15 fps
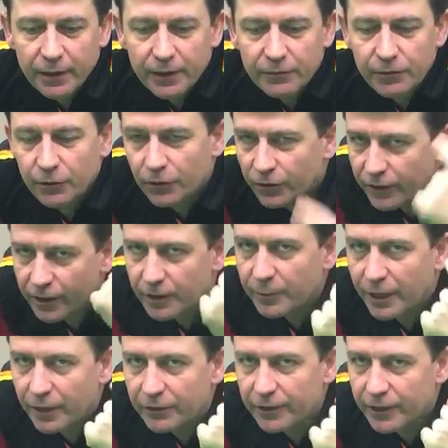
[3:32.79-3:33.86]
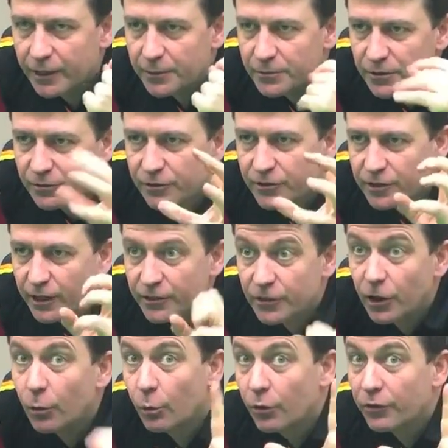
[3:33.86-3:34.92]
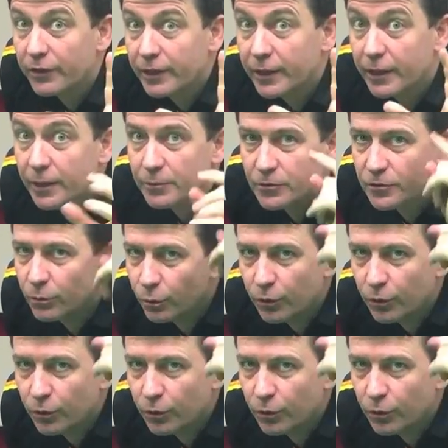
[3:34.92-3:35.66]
If you think about the yips, if you say I don't want the yips,